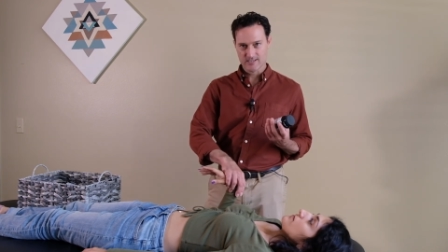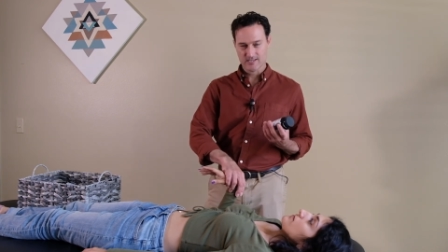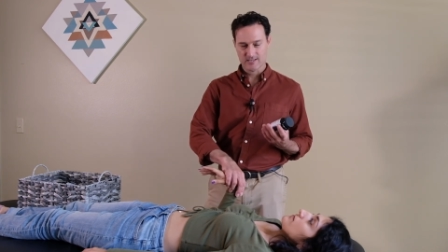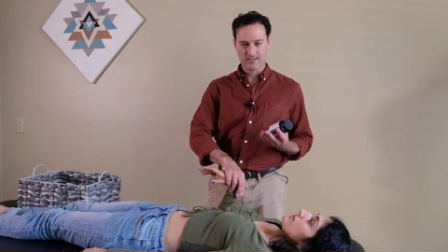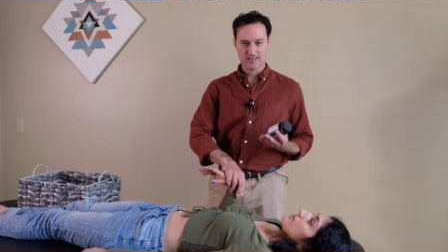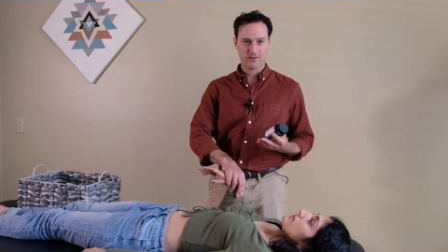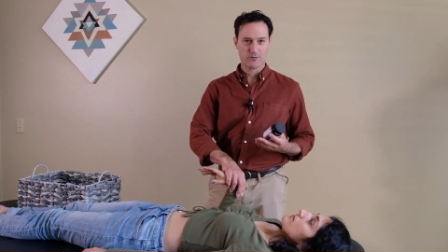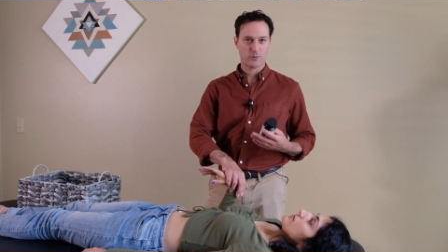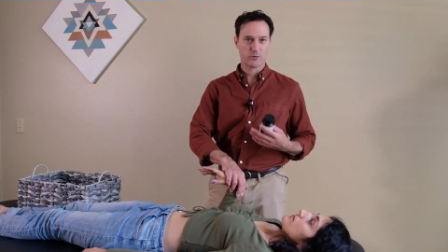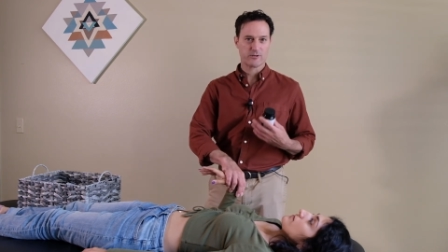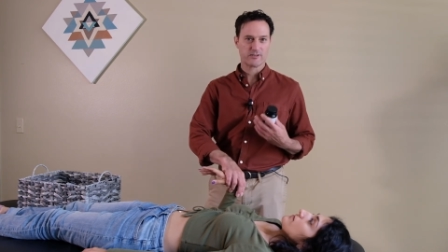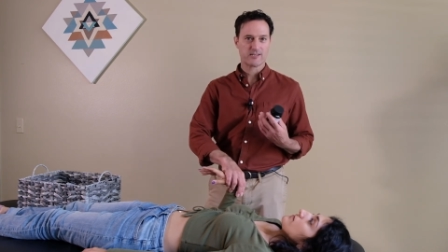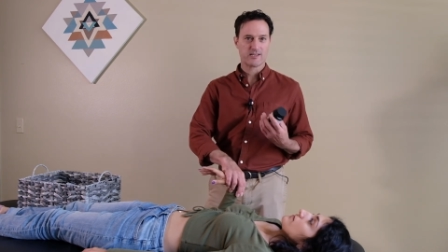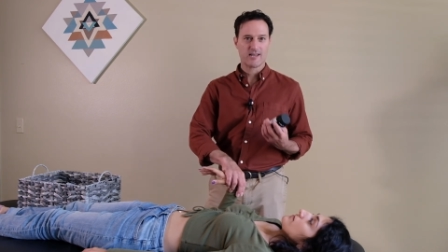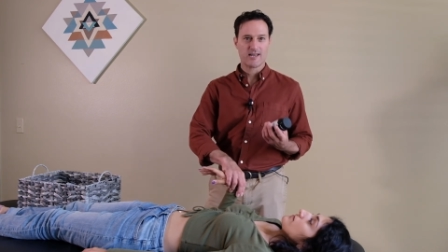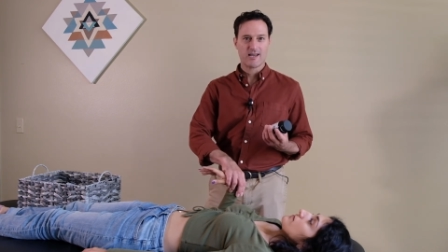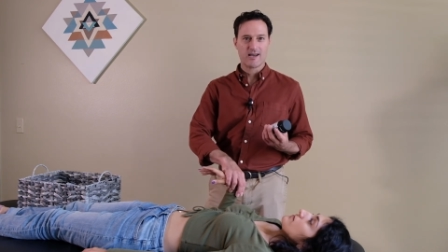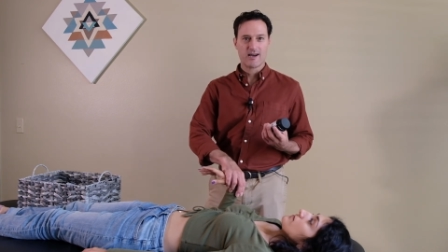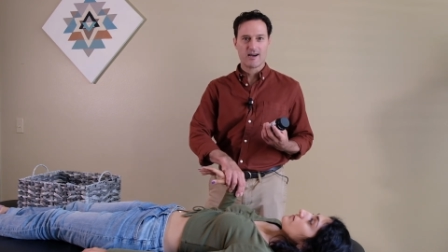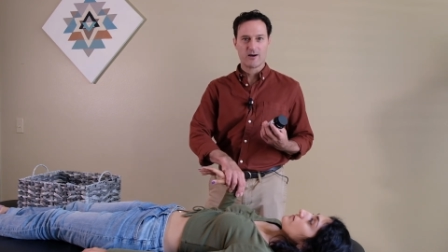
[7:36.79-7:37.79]
In other words,
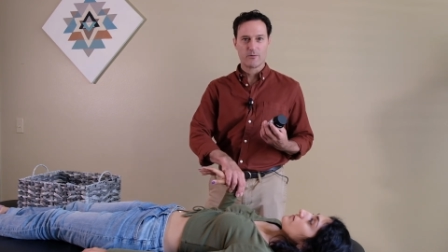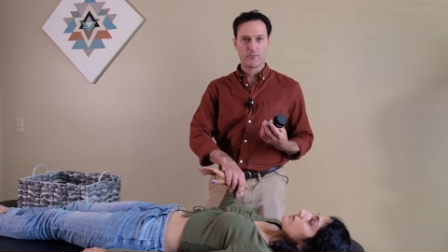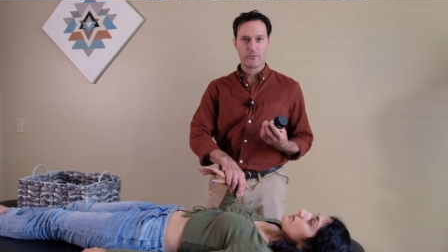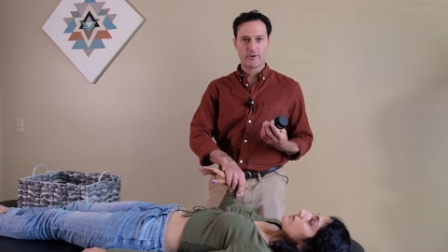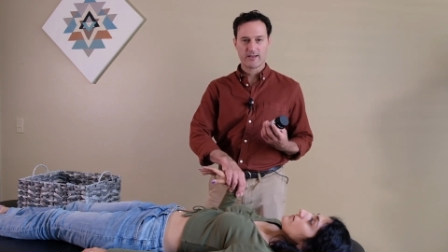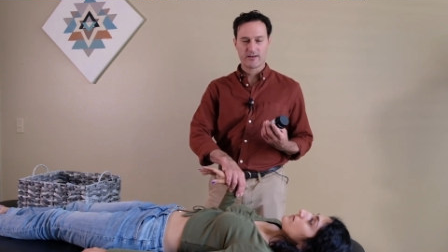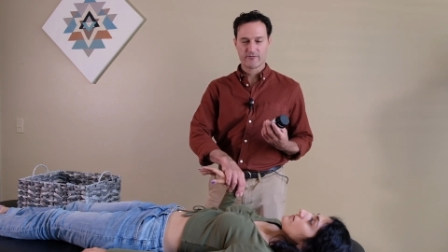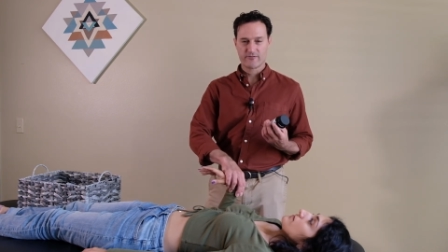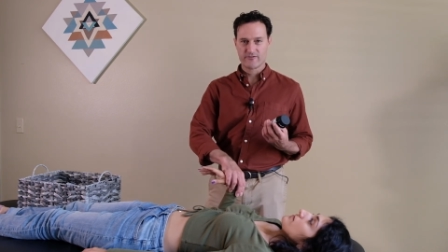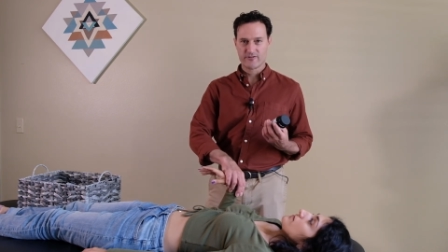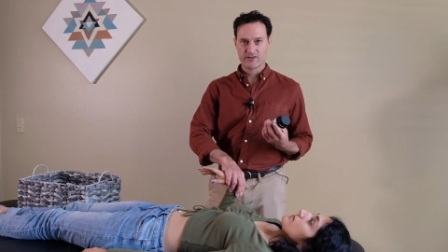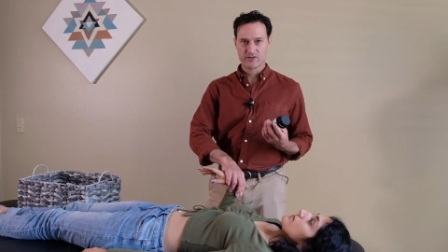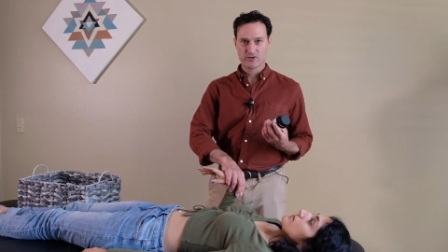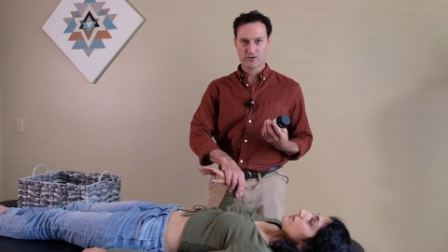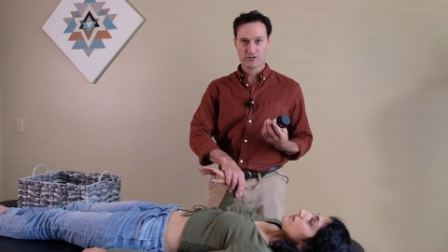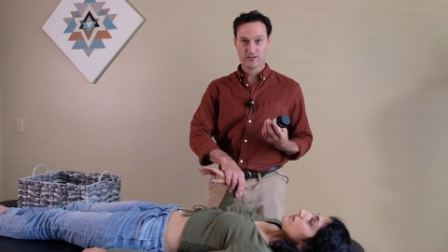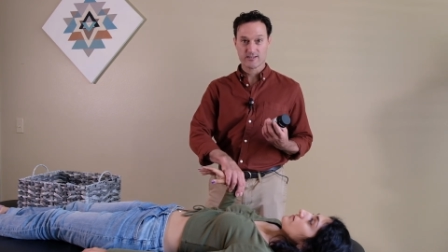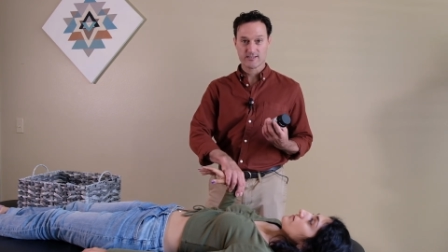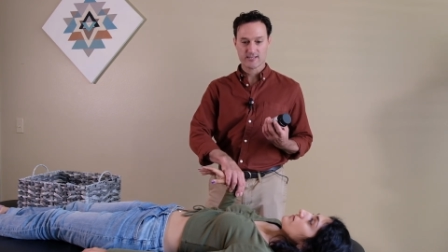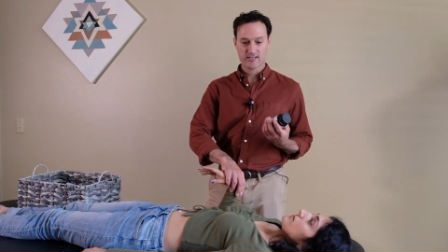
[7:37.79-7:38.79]
how
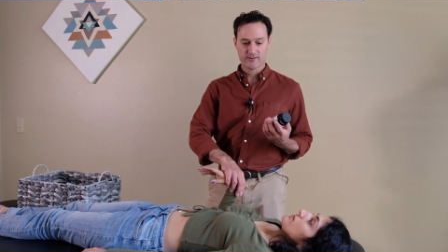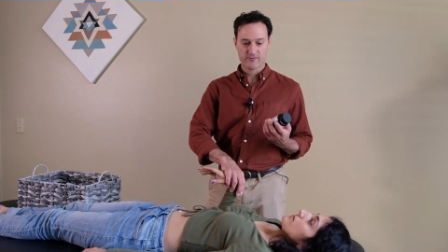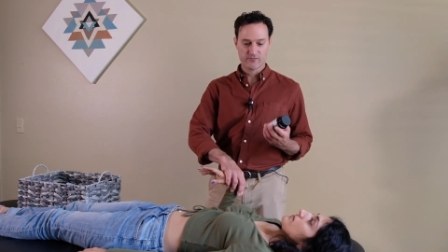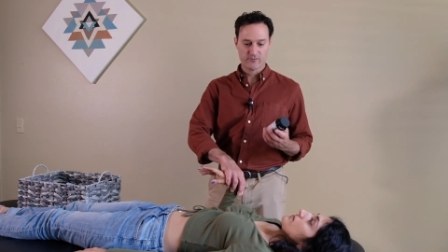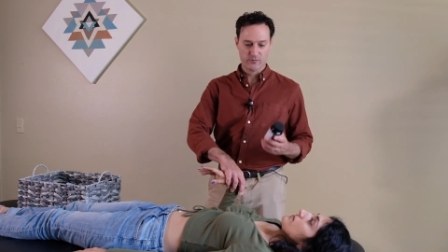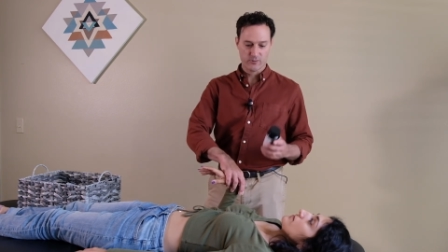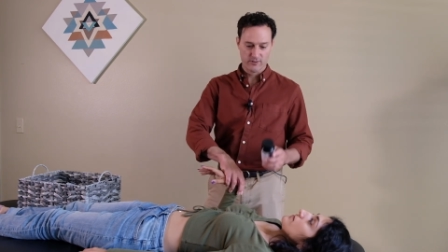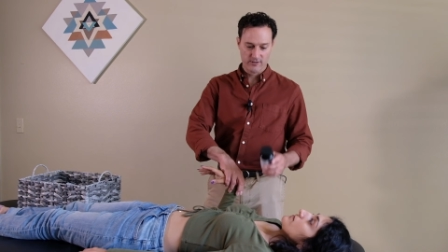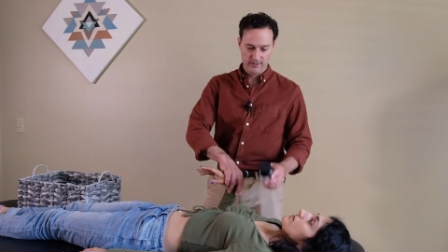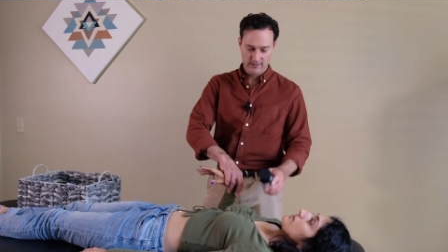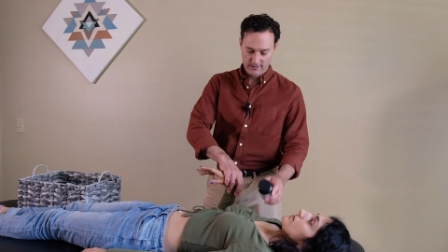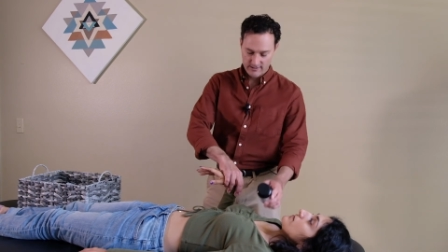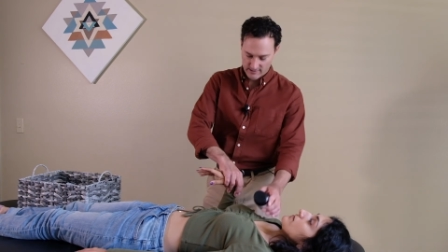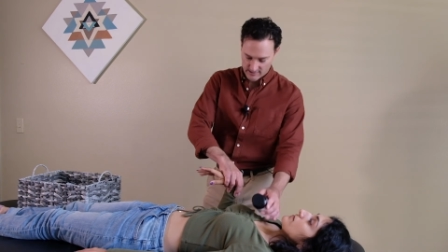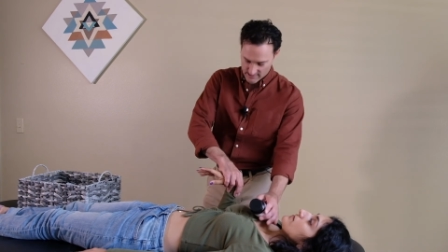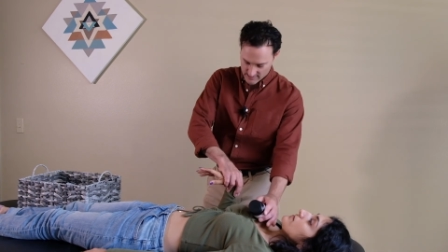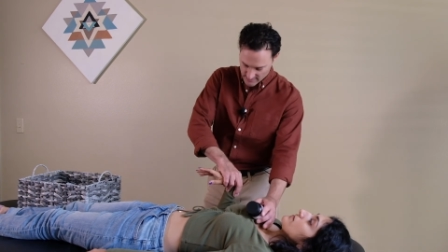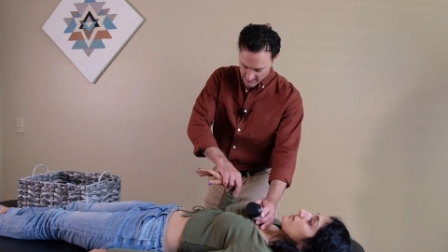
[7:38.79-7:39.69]
beneficial is it for her?